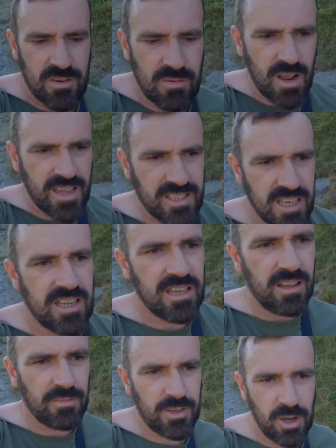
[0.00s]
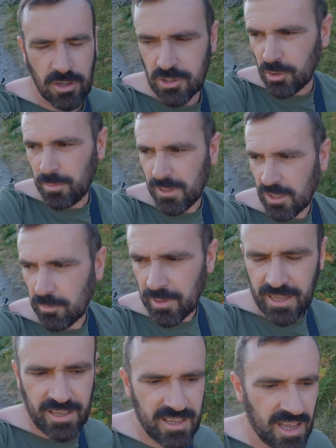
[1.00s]
Right, I've cocked up a little
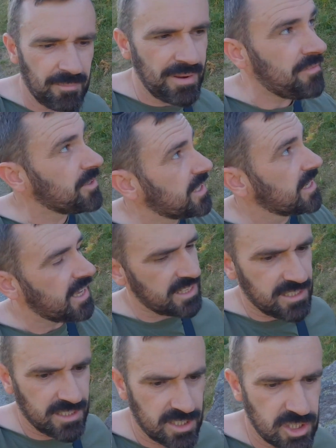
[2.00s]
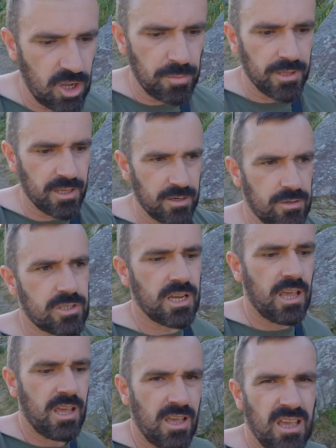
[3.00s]
bit. I'm never going to get to the top of those.
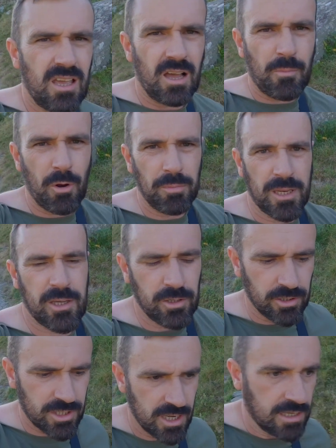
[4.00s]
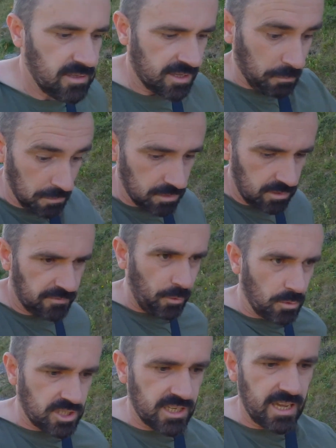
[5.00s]
I probably could if I
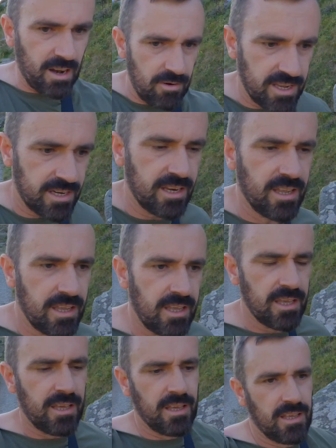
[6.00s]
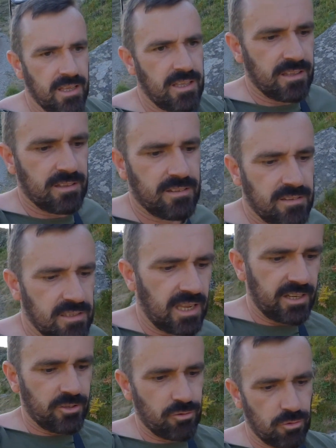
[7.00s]
wasn't carrying
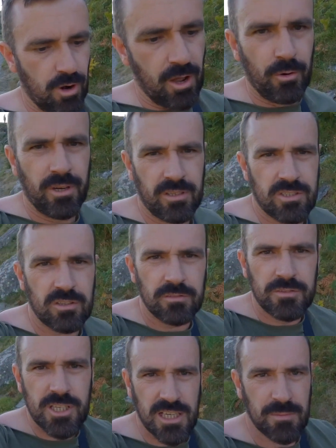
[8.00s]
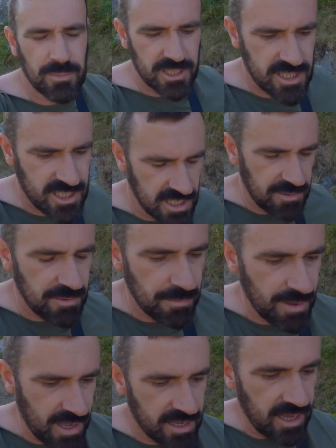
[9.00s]
like drone and sort of sleeping
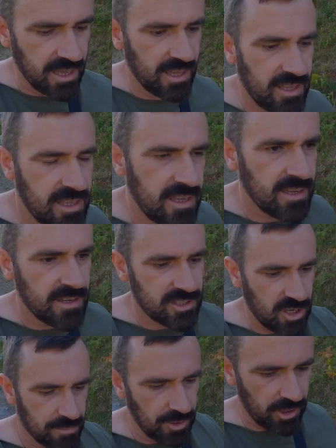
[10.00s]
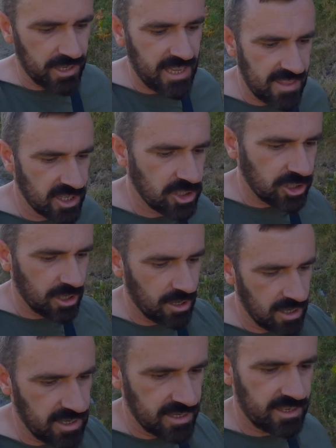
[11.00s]
bag. So I'm not going to get that
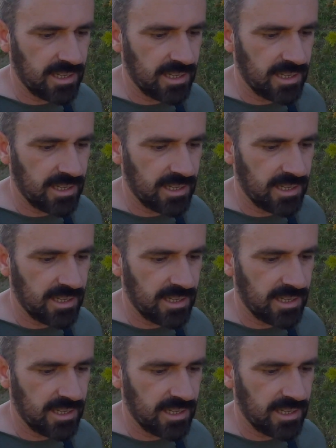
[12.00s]
shot.